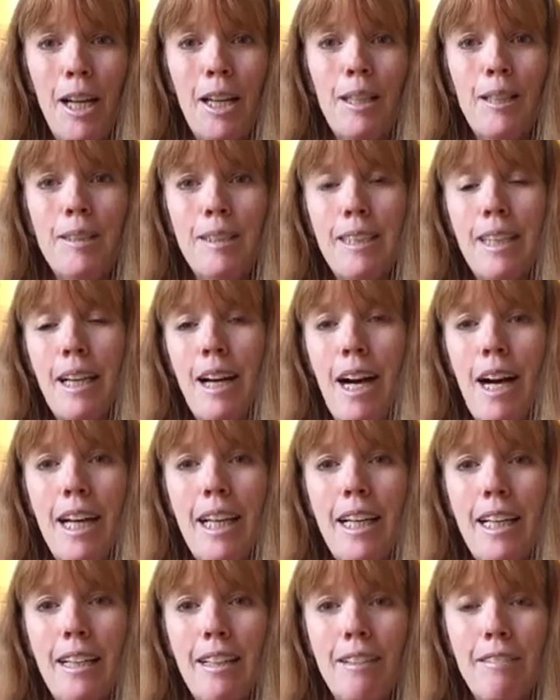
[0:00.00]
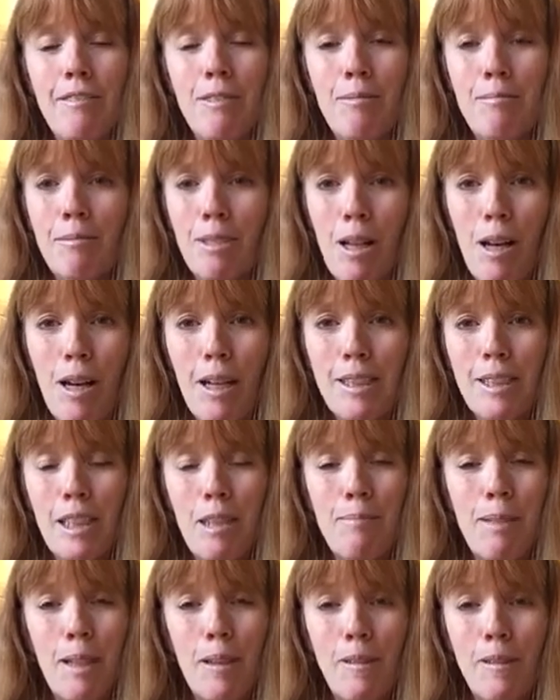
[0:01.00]
You see, I have blogged
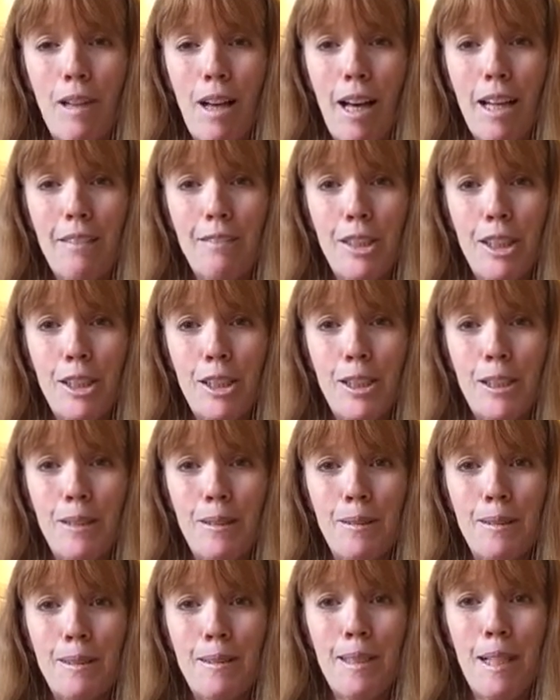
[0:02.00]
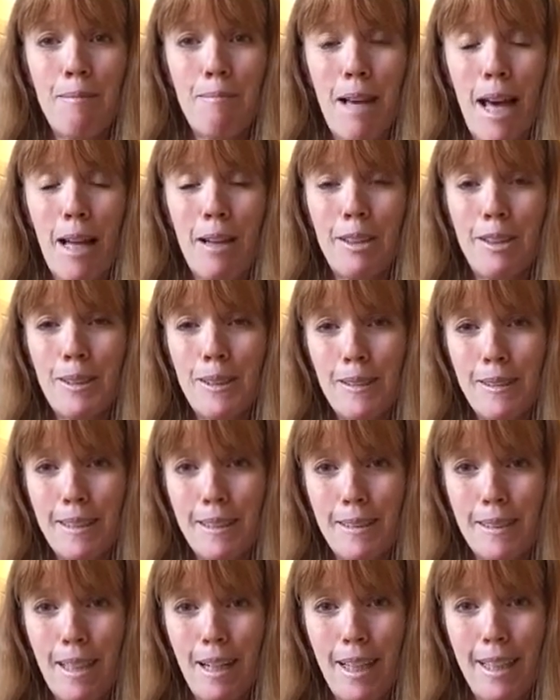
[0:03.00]
about a lot of issues that matter to
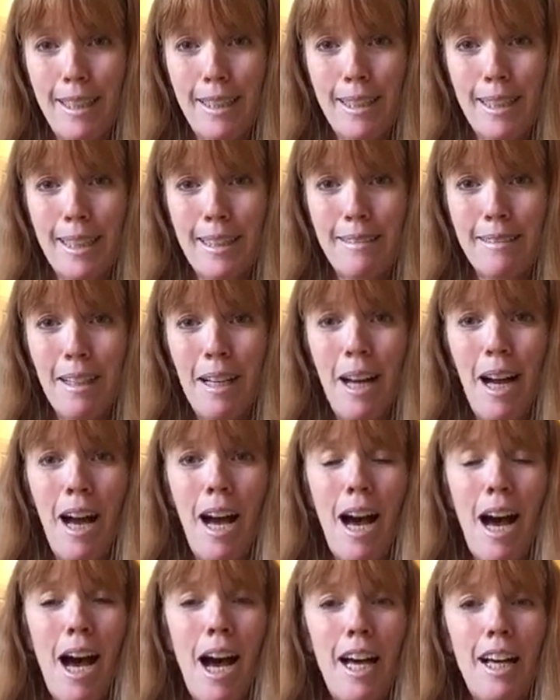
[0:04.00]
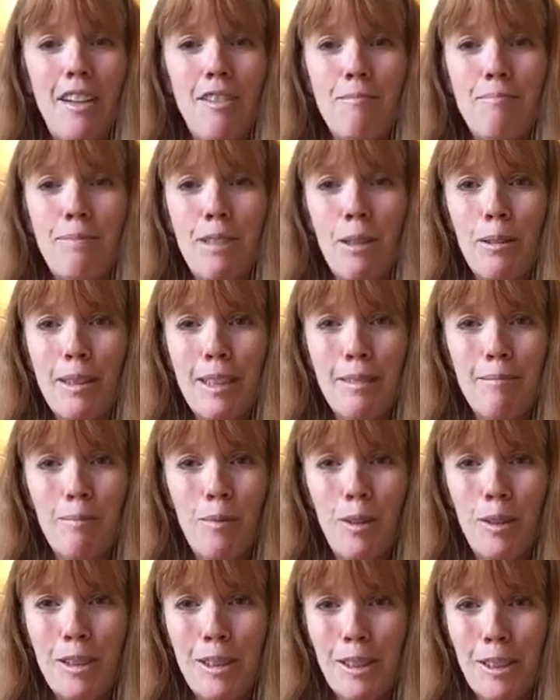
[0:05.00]
society. I have broken
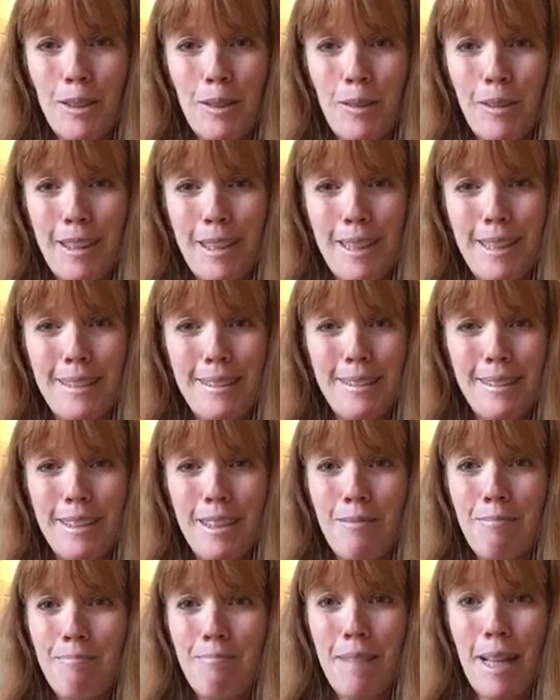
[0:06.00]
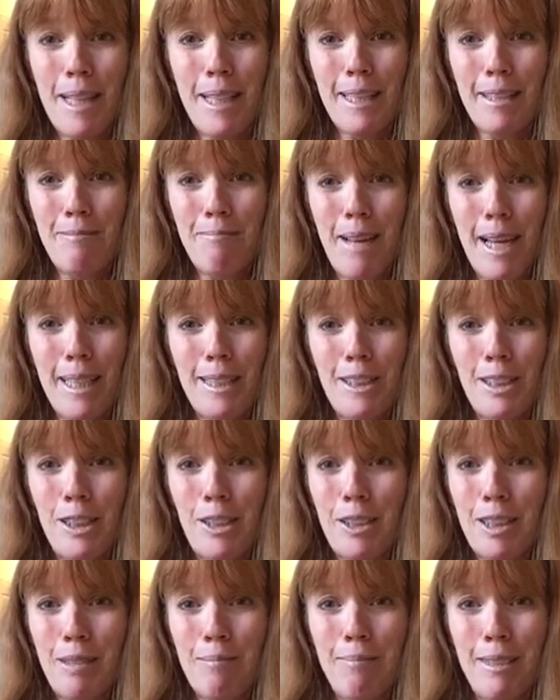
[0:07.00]
more stories than many
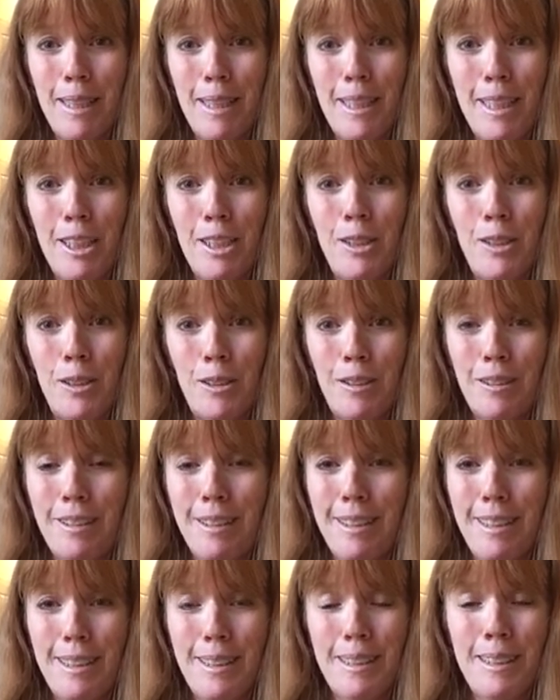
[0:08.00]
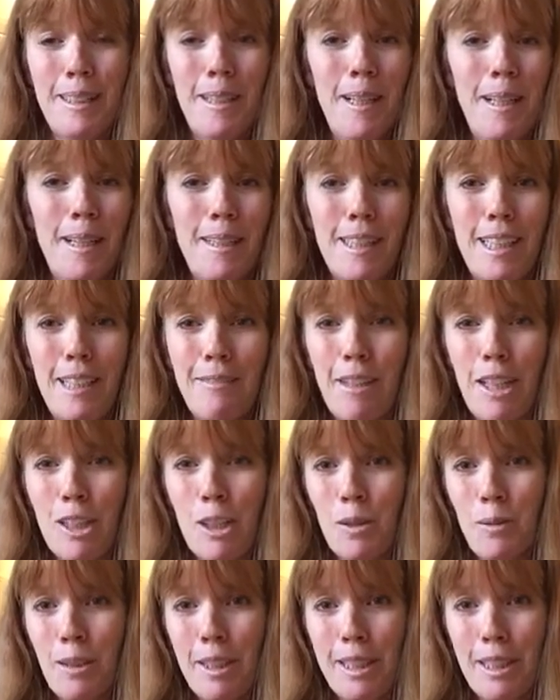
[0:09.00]
mainstream media journalists that have had
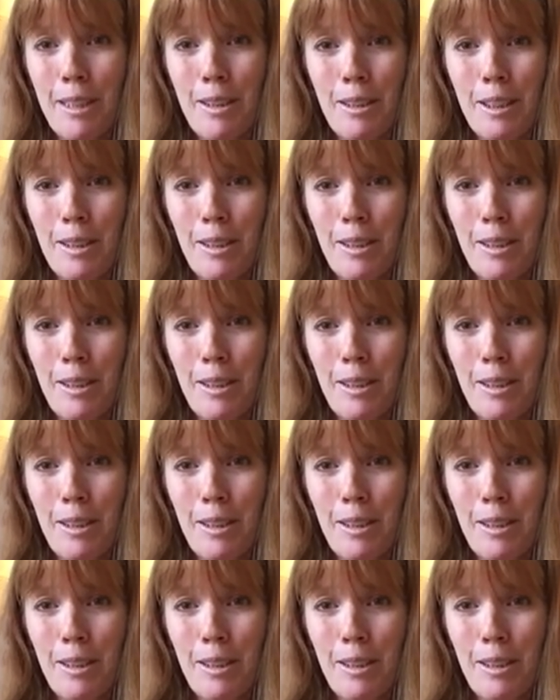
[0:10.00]
20-year